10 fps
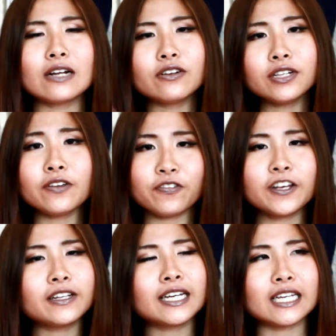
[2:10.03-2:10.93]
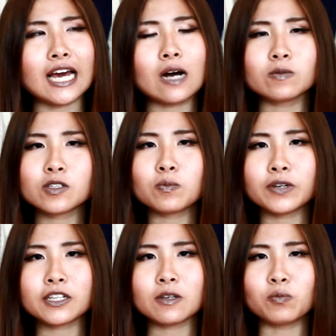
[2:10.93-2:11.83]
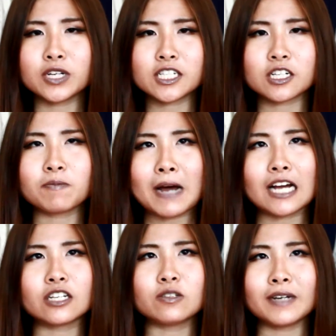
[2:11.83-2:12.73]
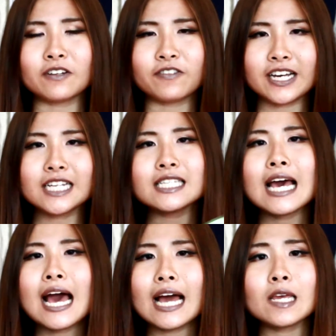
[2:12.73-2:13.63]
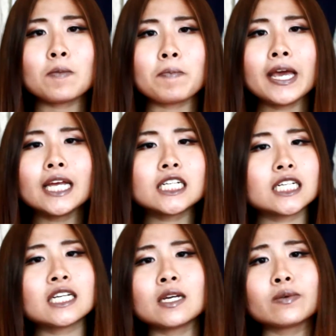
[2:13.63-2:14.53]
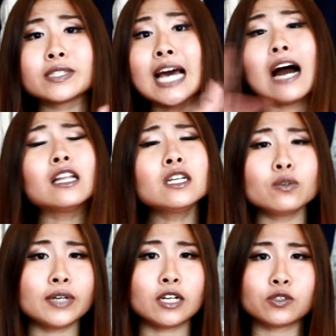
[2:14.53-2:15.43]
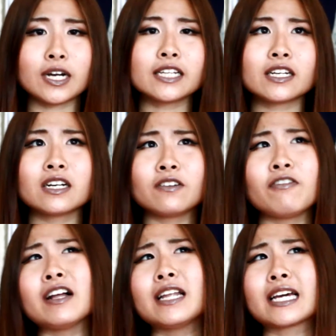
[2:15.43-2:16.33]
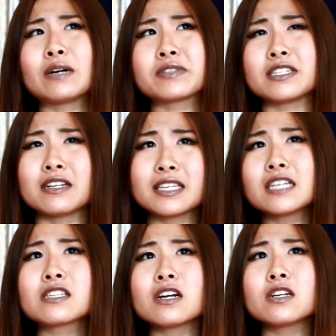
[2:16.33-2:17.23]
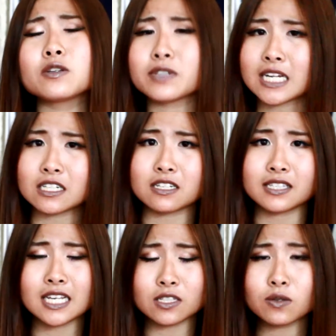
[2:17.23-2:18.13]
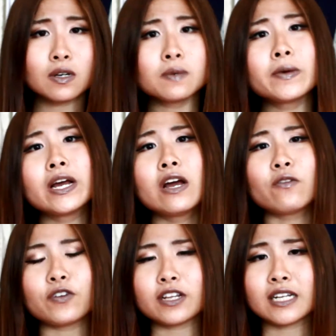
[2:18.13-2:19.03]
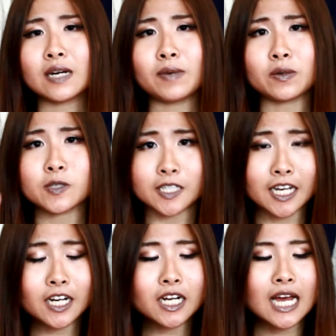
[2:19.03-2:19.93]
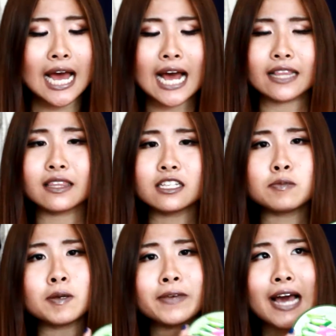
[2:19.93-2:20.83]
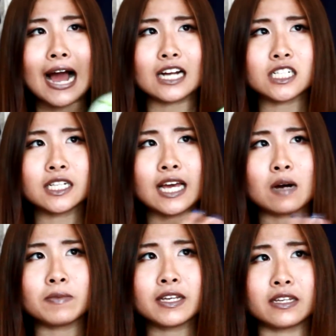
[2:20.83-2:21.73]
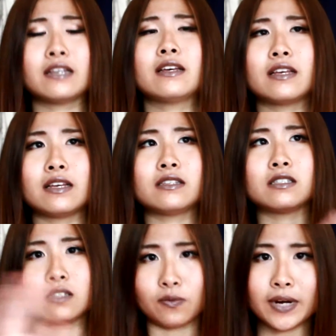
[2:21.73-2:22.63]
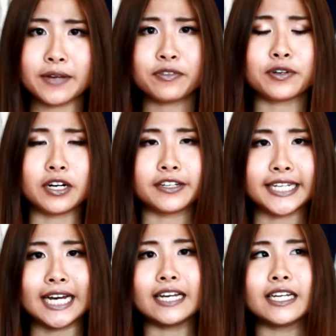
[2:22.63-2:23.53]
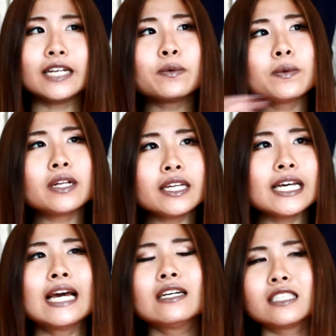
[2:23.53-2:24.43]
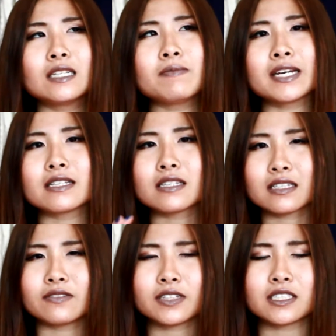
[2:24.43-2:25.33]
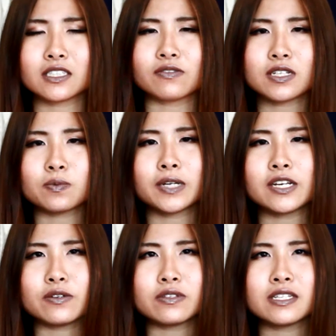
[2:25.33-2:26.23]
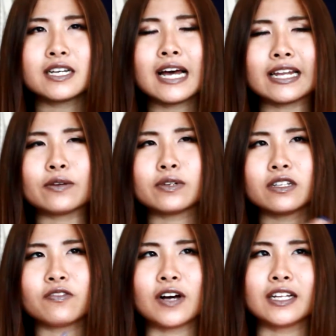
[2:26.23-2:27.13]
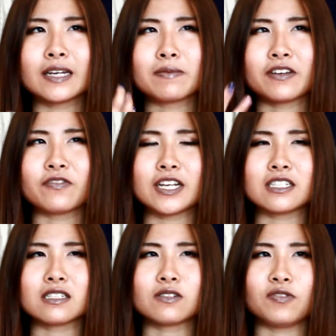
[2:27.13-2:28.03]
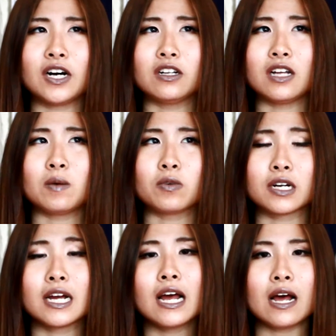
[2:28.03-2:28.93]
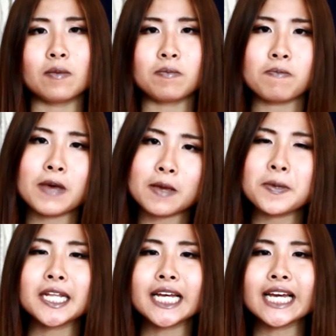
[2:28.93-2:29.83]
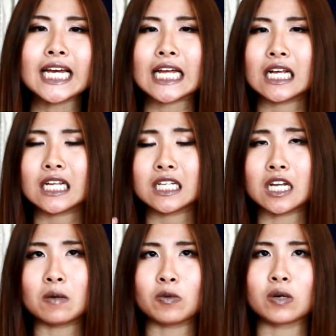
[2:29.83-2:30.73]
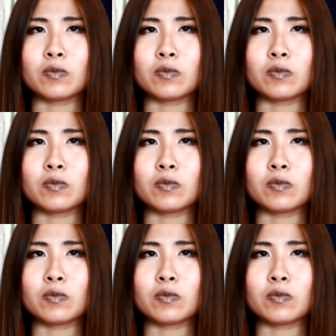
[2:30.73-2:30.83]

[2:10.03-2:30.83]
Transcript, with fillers: I really feel like it helps to bring the moisture back into my face and in Beijing it was hallelujah dry there. It felt like I was in the desert. There was actually a sandstorm for the time I was there and this baby actually helped me survive through all that. It really did make a significant difference when I used it and I really felt like my face just felt a lot more baby-like and a lot more